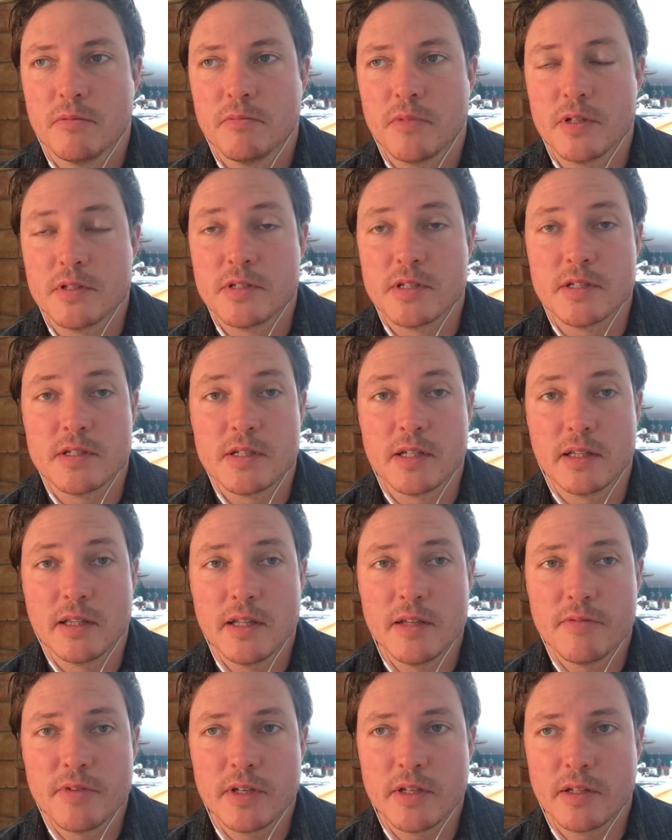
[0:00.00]
assisted
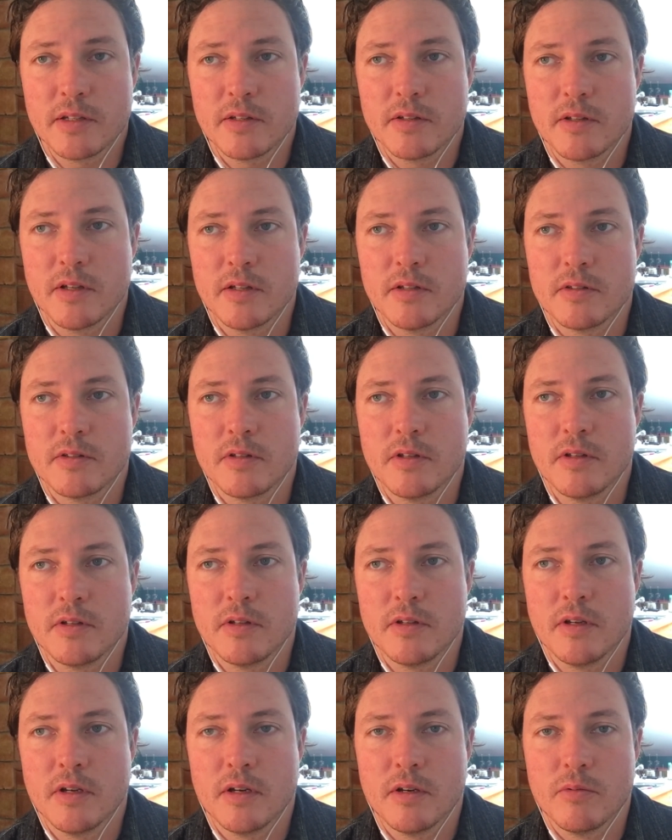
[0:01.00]
living
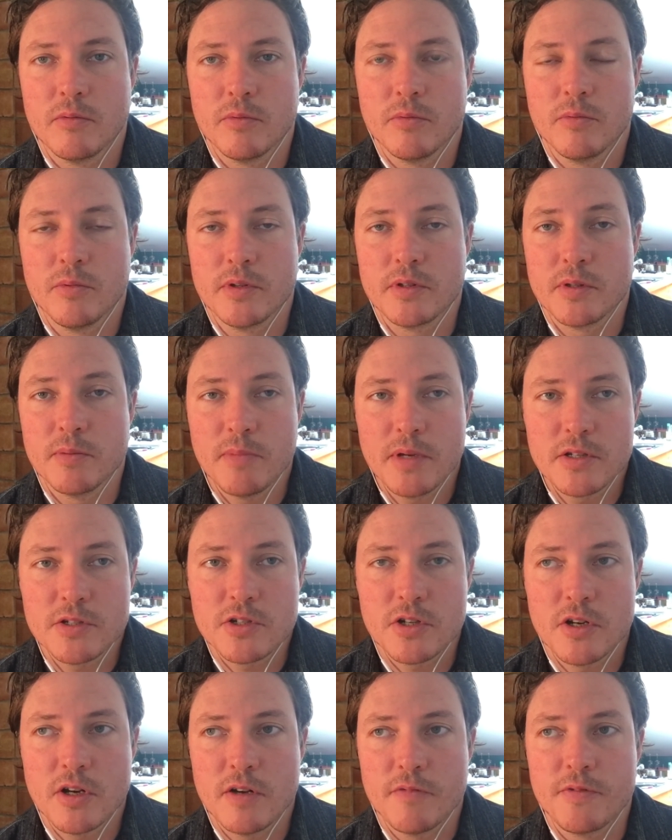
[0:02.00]
with
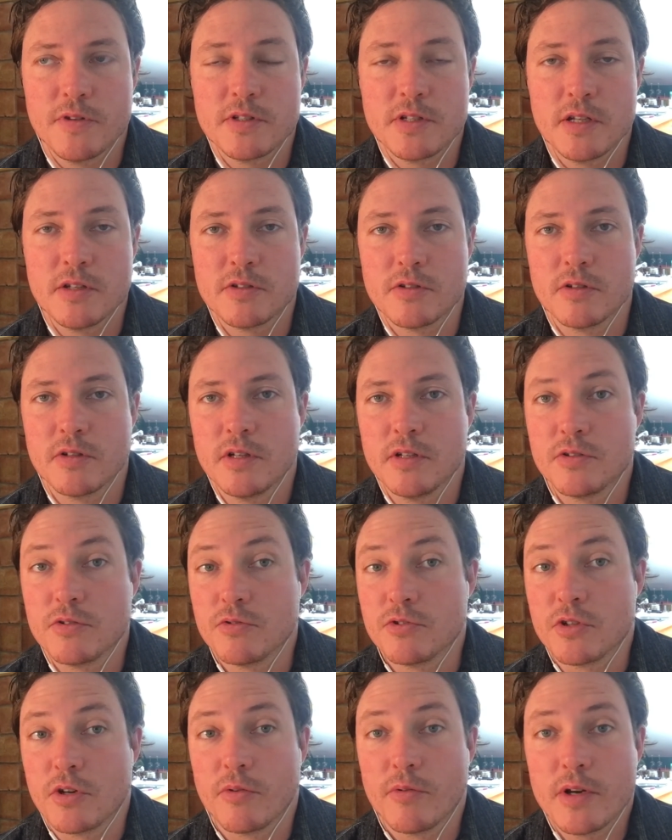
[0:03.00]
dementia, if it's
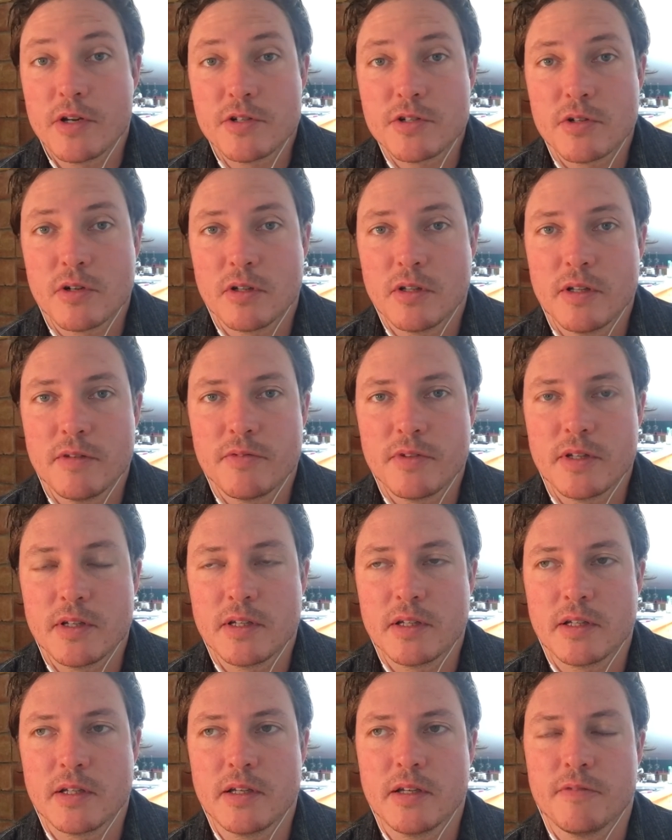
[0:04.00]
intergenerational
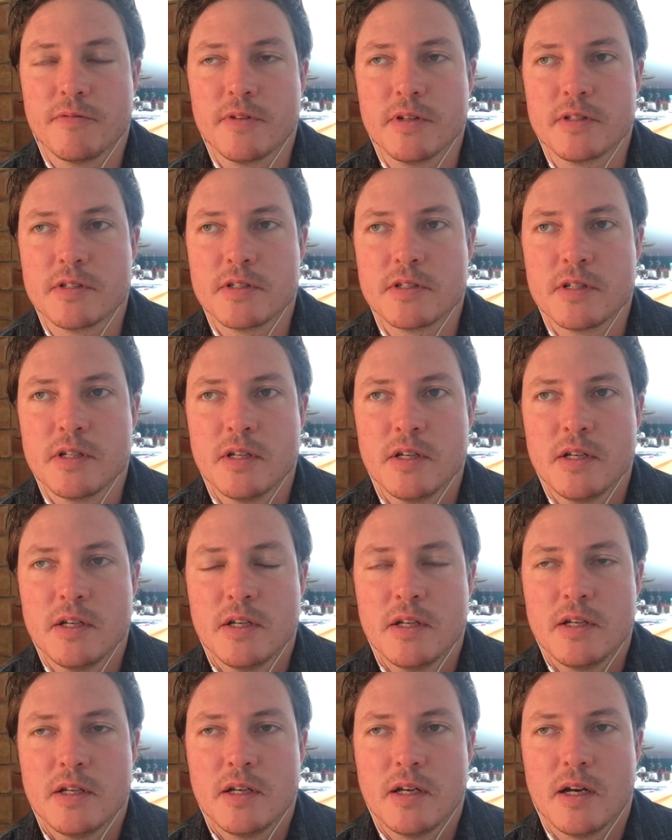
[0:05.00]
living, if it's
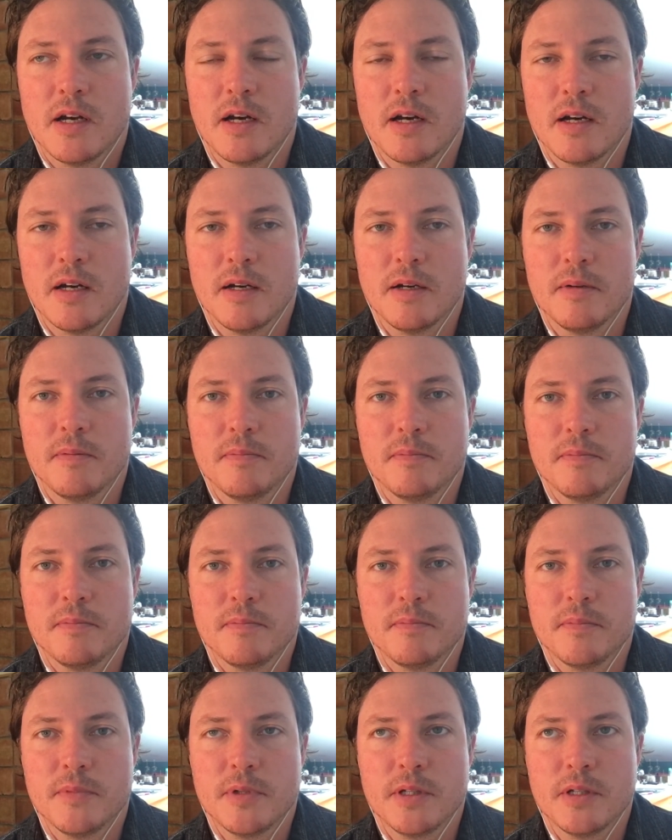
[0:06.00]

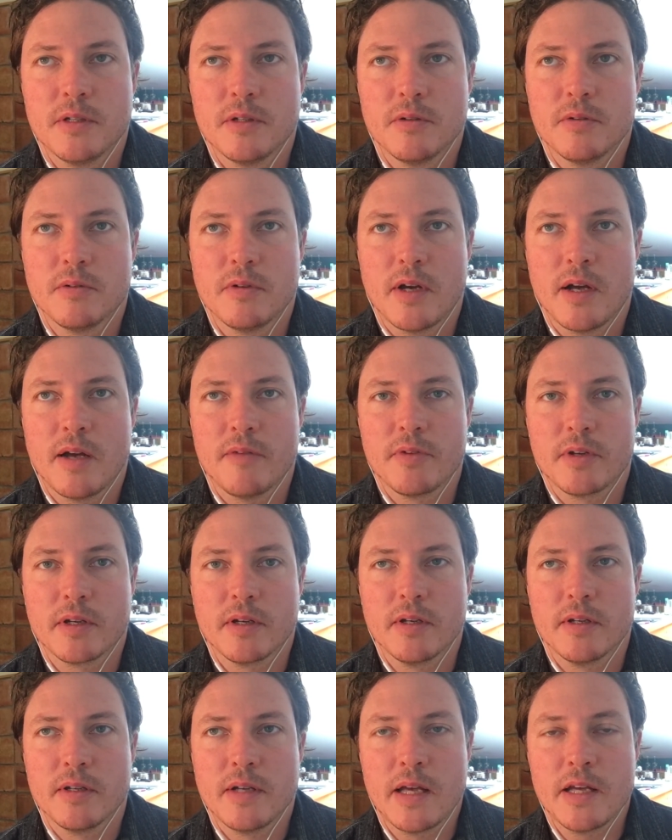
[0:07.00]
having
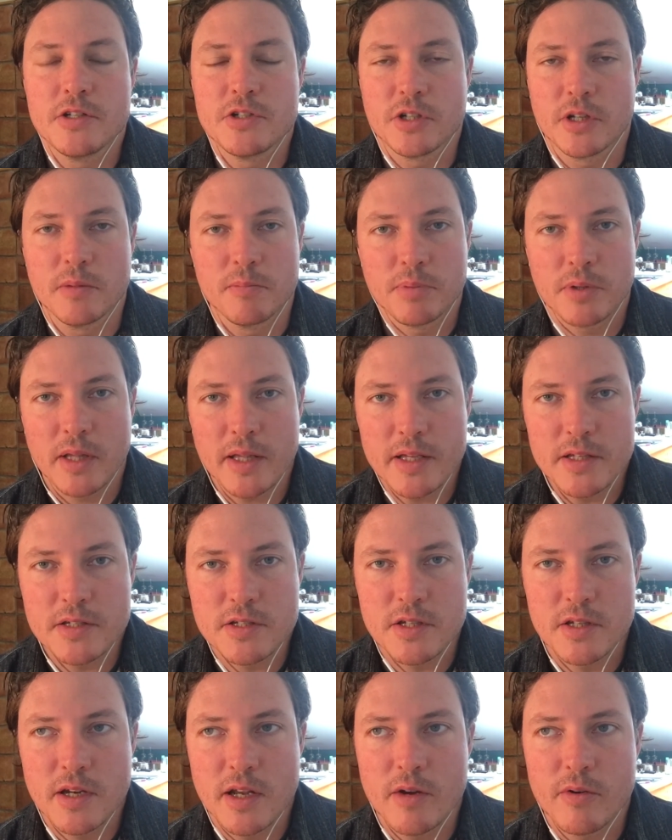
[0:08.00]
a aging in place
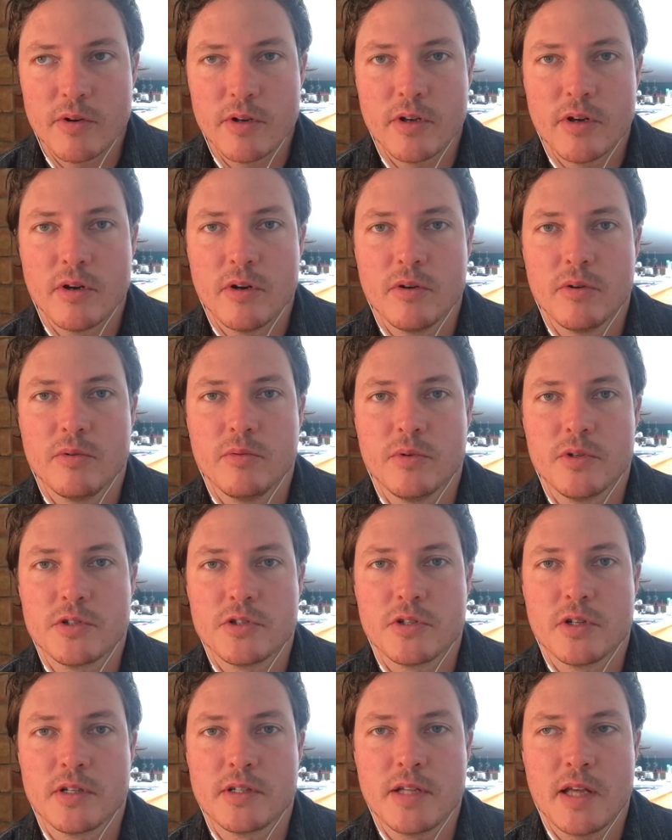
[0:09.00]
scenario,
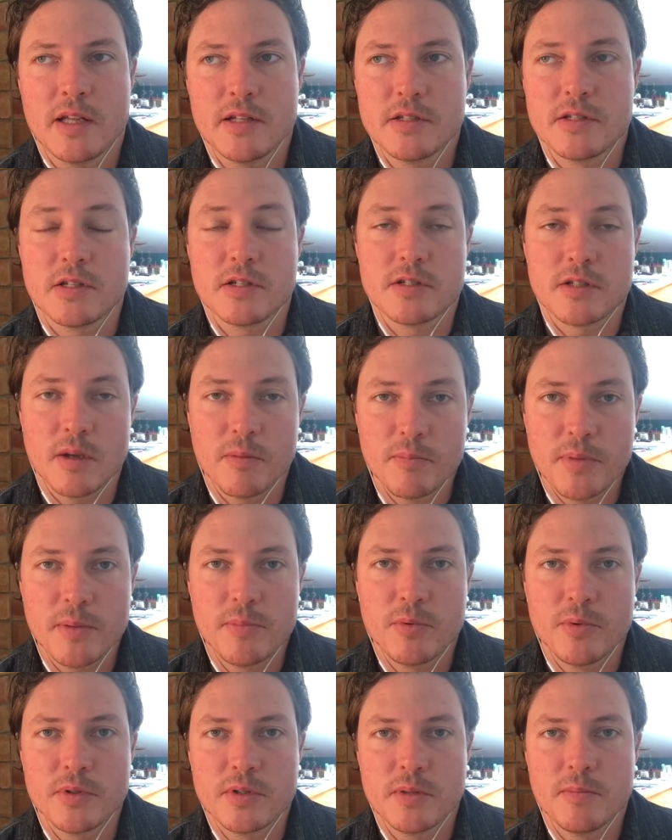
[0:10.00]
which attends to some
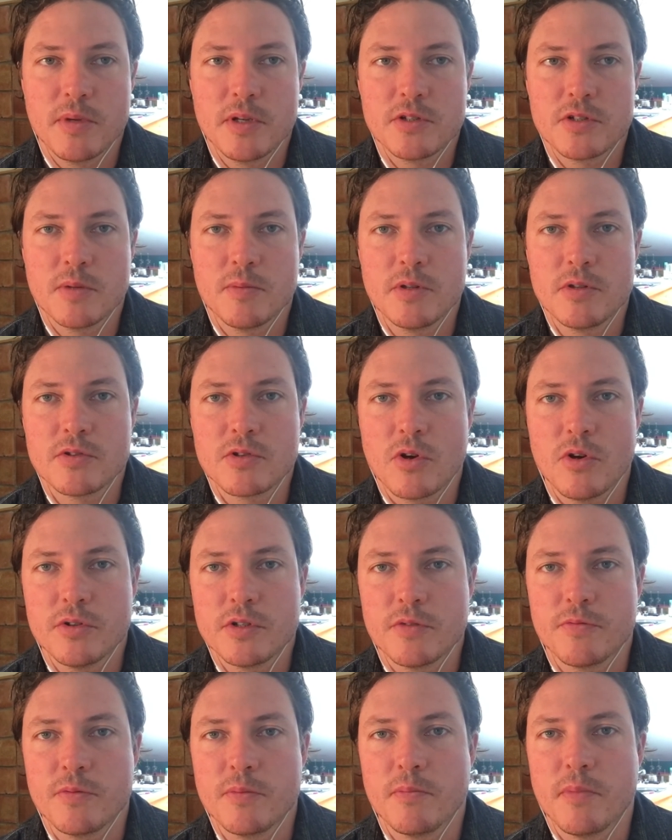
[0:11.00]
people with dementia. I mean, there's all
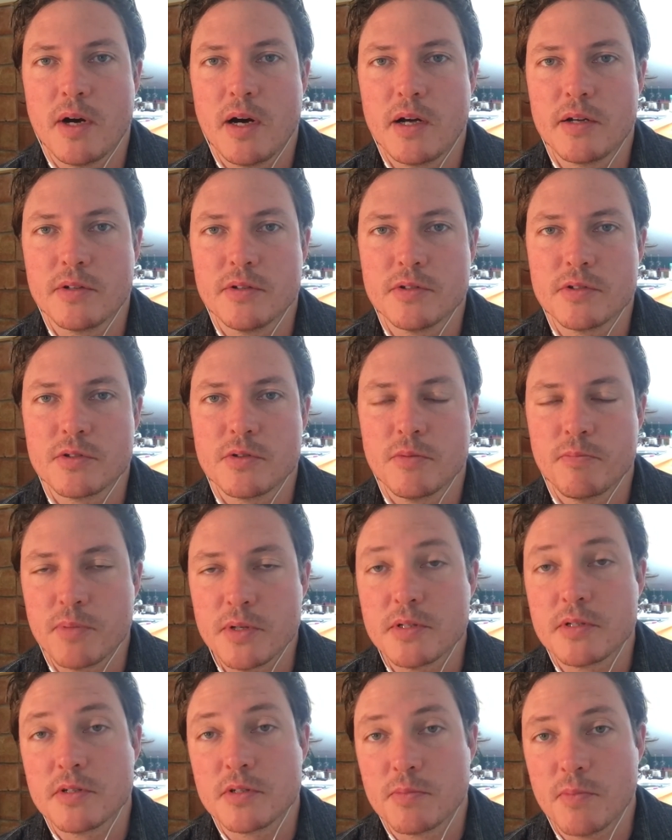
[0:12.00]
different models,
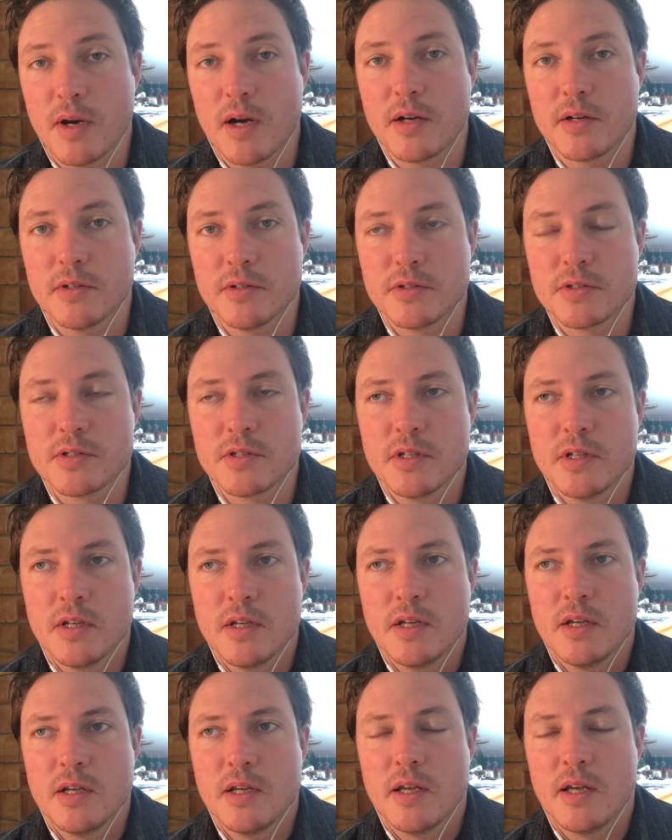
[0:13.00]
business models
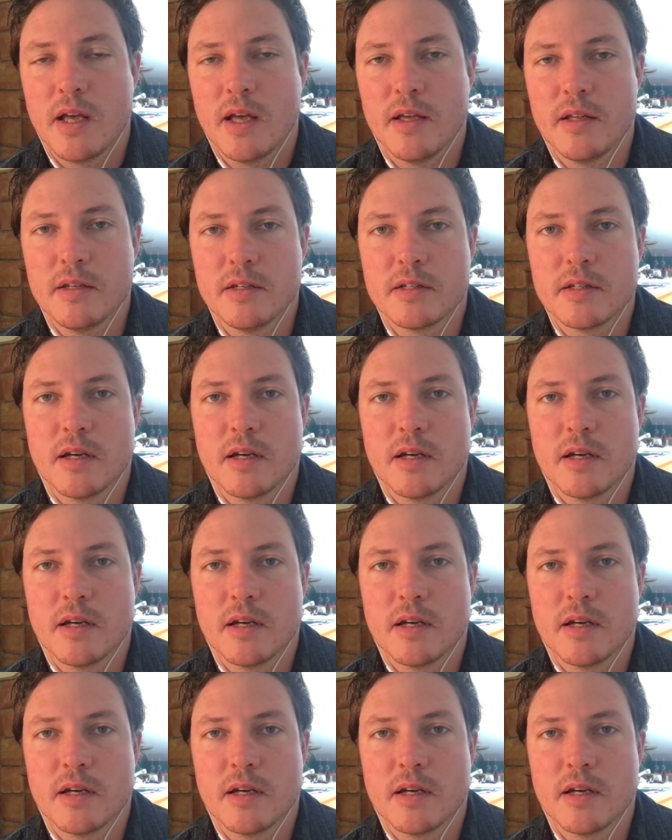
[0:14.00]
and